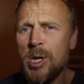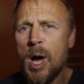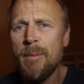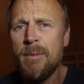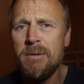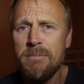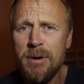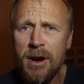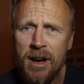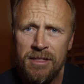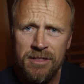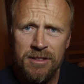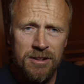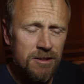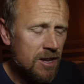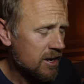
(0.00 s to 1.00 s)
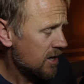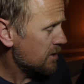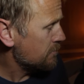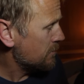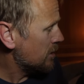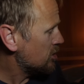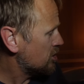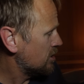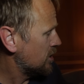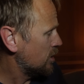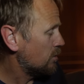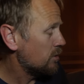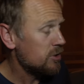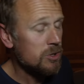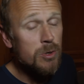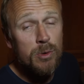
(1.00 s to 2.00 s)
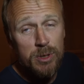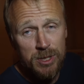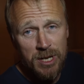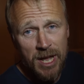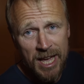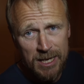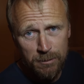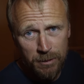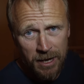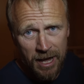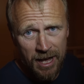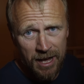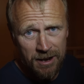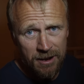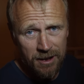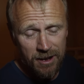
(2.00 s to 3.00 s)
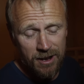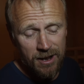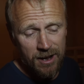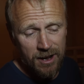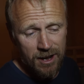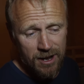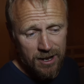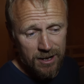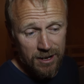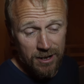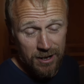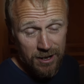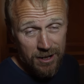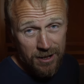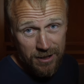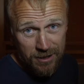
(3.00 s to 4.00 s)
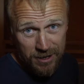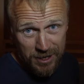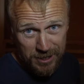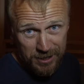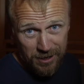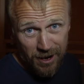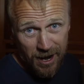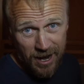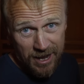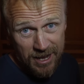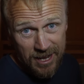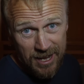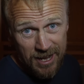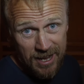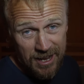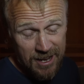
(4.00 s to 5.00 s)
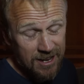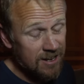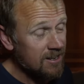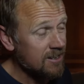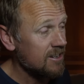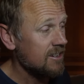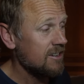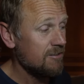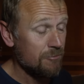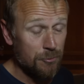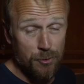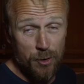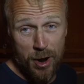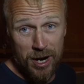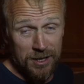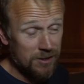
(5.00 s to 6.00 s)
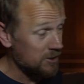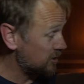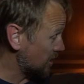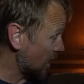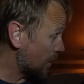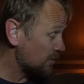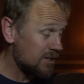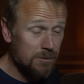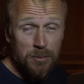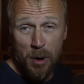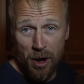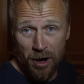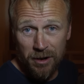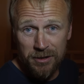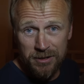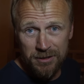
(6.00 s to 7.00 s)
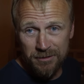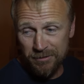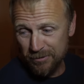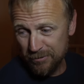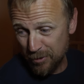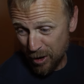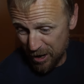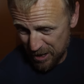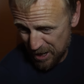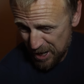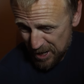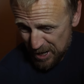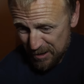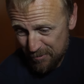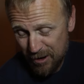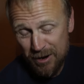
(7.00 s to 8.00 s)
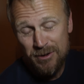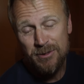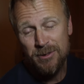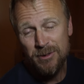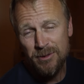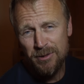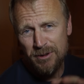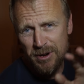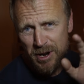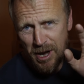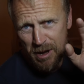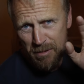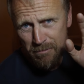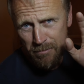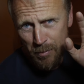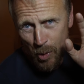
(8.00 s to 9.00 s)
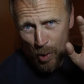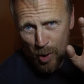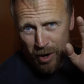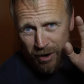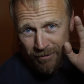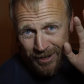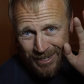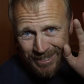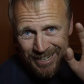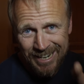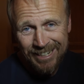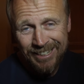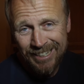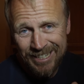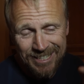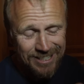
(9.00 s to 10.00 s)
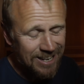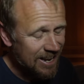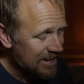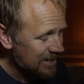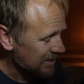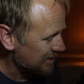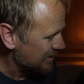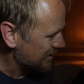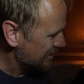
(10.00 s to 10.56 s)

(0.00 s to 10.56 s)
diamond python, and I mentioned there were two snakes we had. This guy here, right at the same spot, right here at my door, more of a deadly snake.